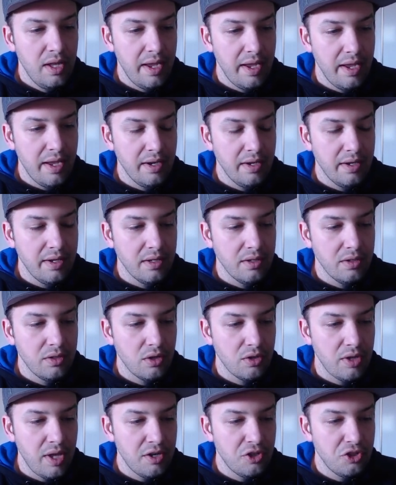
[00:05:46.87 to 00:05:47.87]
And uh,
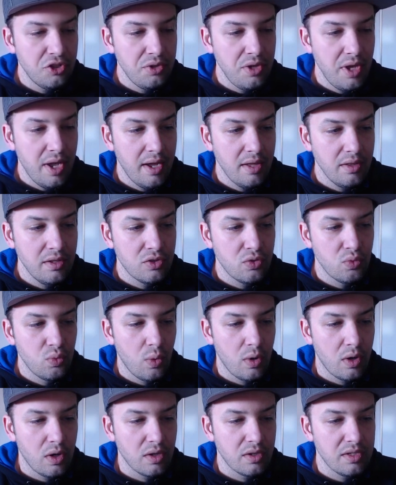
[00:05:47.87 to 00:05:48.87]
I'll kind of show you how this
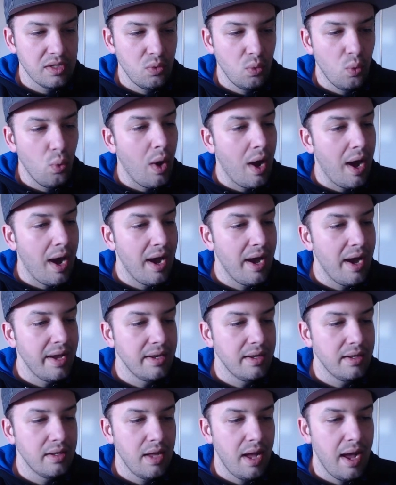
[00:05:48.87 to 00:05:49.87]
works and
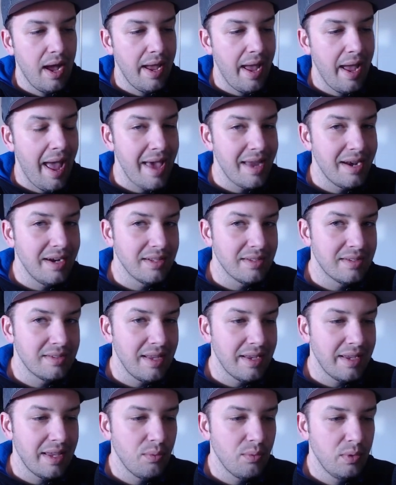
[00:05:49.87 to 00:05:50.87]
why I added a
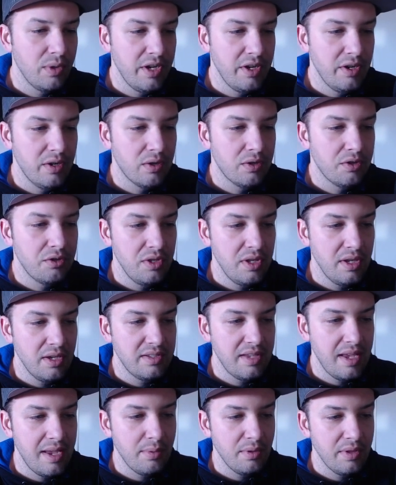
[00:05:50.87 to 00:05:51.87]
second one here to the
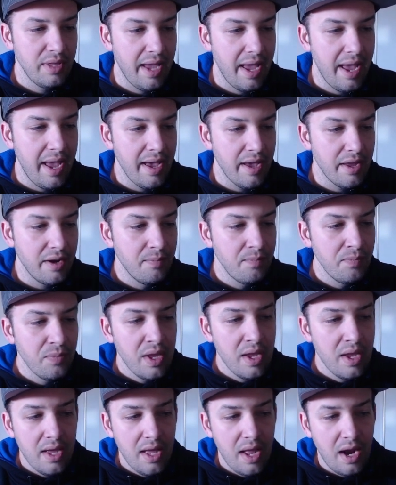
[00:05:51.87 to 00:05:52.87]
example they had.
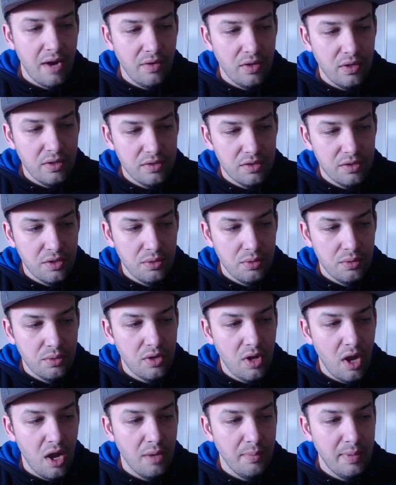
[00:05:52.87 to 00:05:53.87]
And I've also
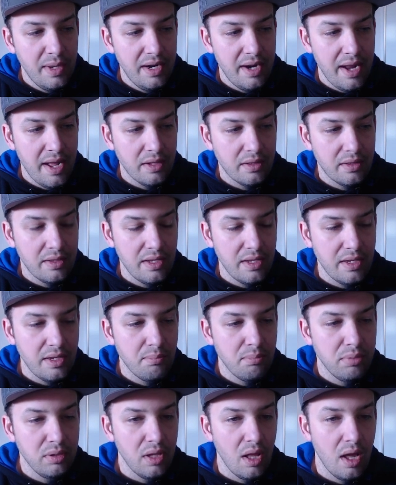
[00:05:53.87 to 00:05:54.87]
commented out
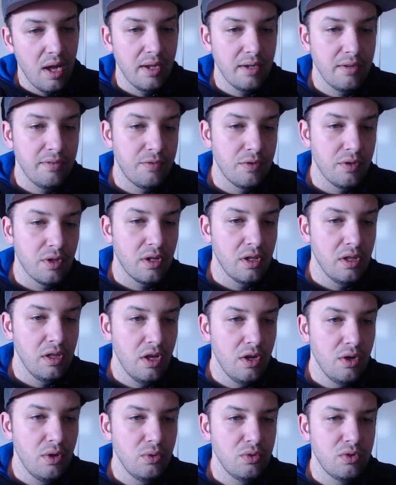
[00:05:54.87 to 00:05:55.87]
the plot for the
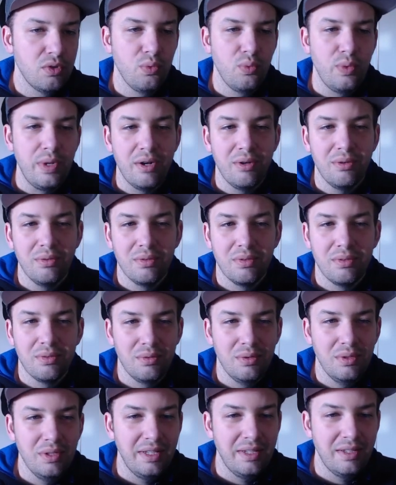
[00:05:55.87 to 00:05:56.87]
close. We don't
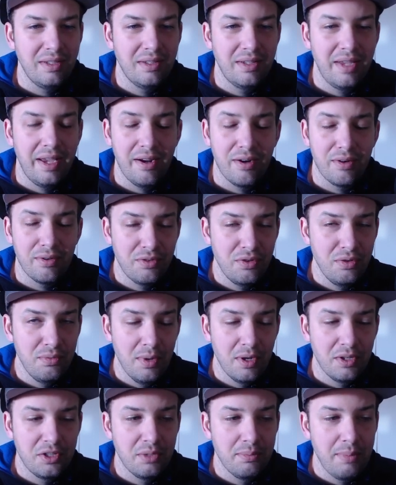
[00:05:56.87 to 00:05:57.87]
really care too
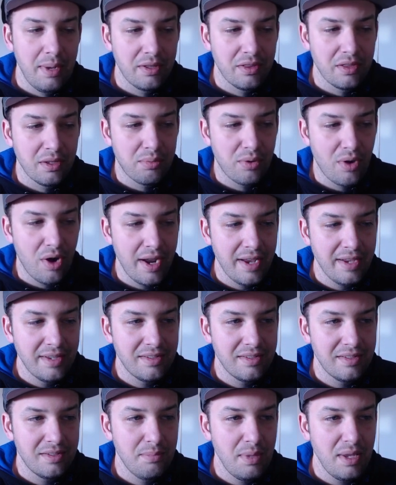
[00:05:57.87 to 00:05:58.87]
much about the
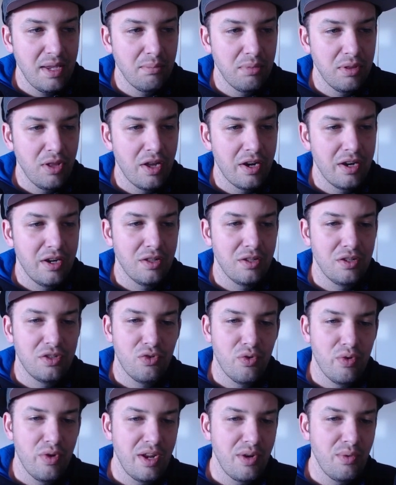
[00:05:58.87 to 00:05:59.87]
price being plotted on the
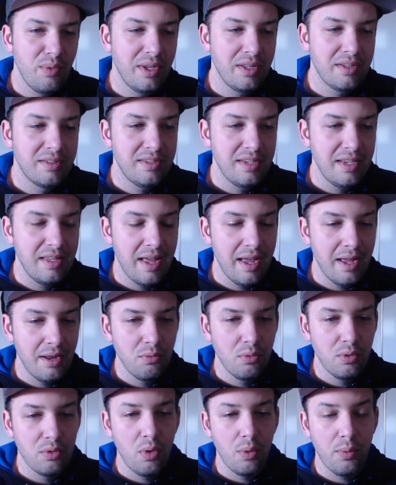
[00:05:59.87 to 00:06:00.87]
screen. We can see
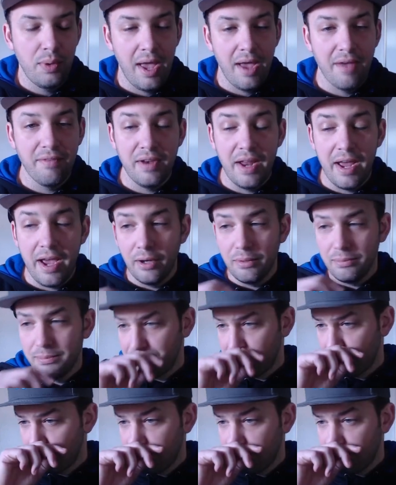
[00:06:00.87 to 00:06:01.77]
that with what we have now.